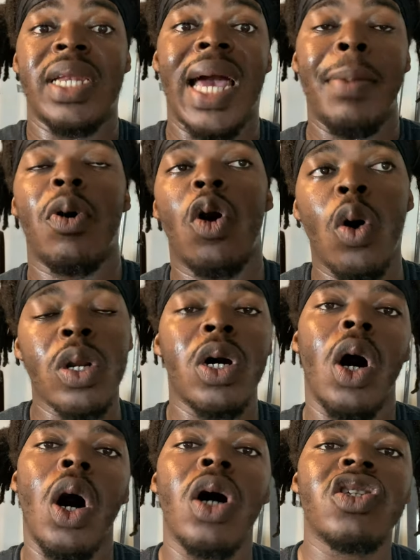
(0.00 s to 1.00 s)
now. I'm gonna
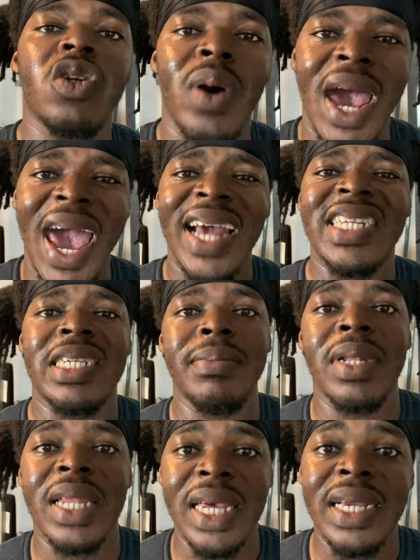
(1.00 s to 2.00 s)
also add
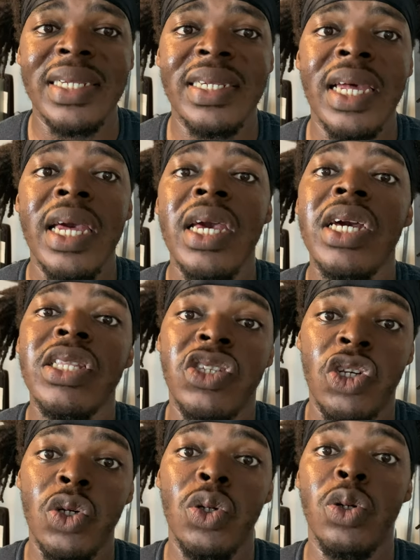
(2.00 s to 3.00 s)
some links
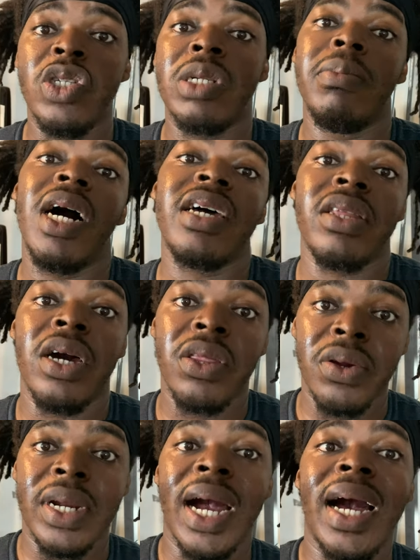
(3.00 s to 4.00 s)
to some
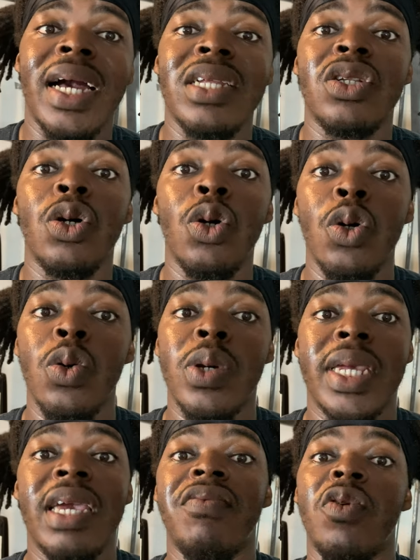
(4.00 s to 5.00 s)
other guys who
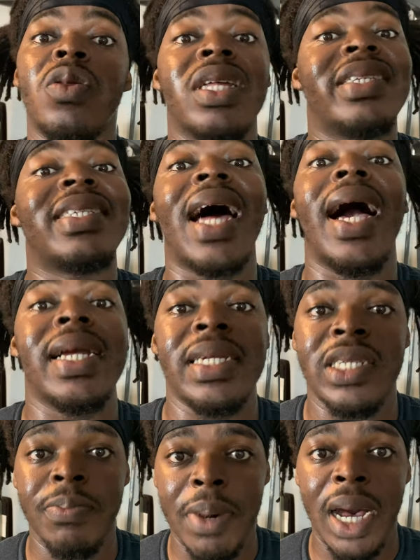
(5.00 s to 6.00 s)
give you the
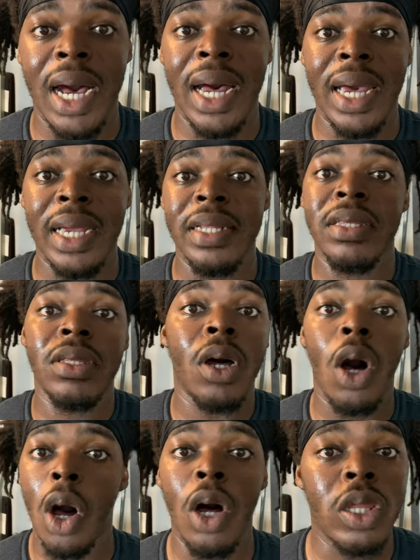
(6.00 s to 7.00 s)
science behind
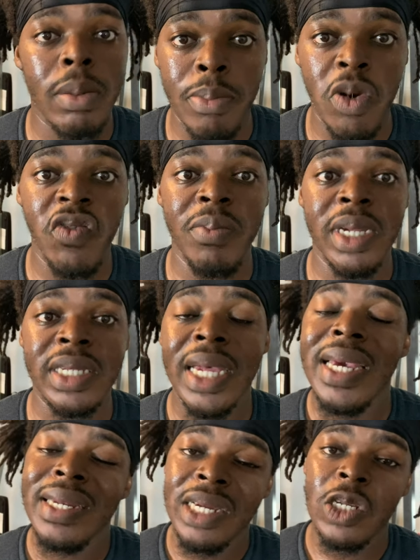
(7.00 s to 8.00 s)
all the movements.
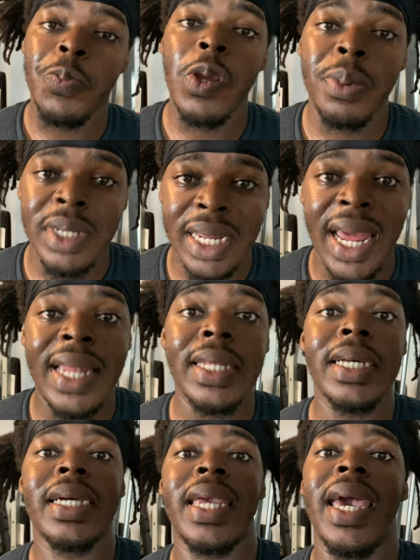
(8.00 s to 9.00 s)
These are people that I
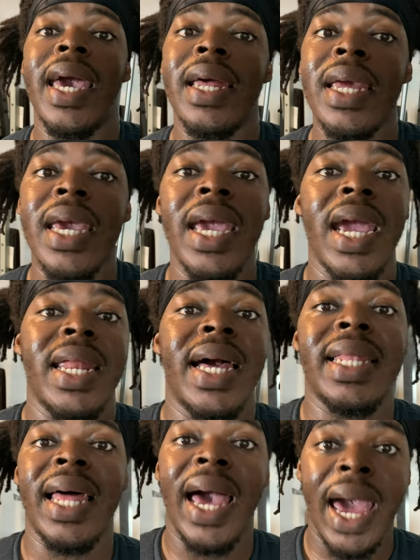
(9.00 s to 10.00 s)
look at and I,
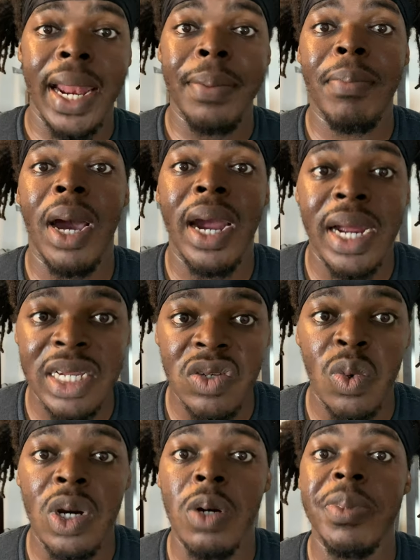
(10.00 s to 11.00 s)
I, admire as
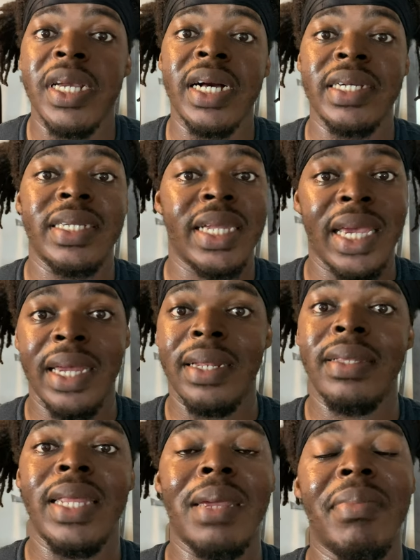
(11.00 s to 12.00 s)
well because
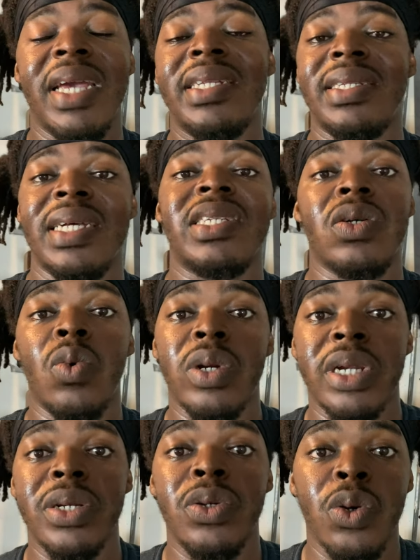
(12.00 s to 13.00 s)
again, they make sense in what
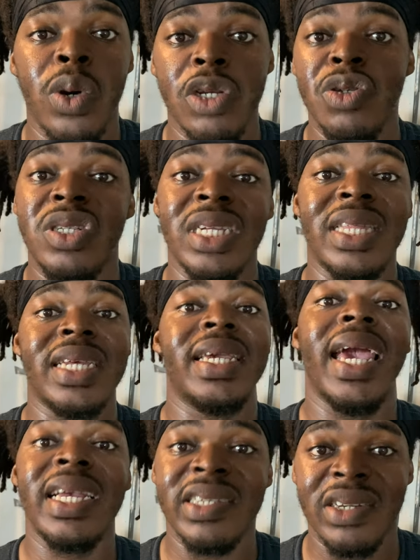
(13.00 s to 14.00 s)
they're doing. You see the
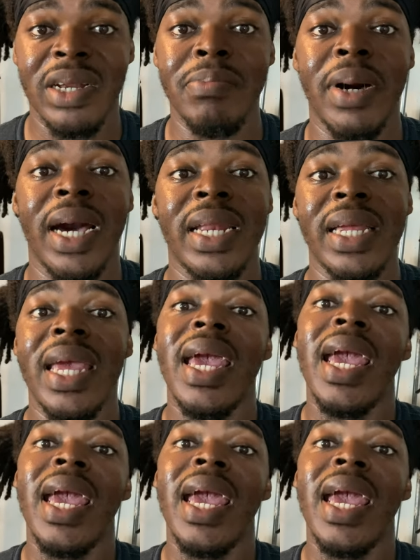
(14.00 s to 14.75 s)
gains in their body